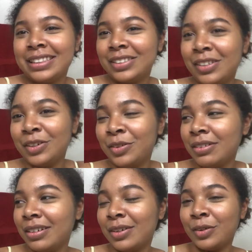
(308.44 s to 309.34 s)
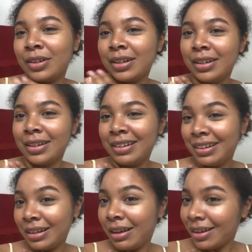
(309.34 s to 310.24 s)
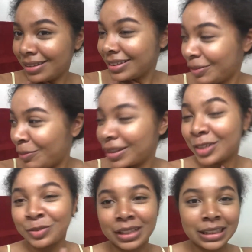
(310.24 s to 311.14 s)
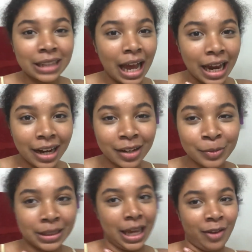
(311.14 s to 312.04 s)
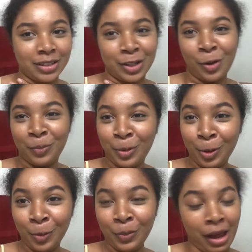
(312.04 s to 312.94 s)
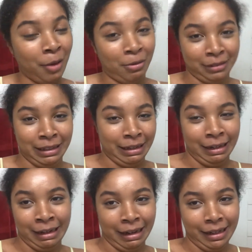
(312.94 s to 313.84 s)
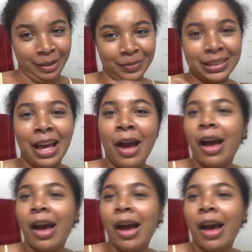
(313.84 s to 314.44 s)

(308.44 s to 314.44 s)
so someone is really tired, but they have to go poop. I won't say any names.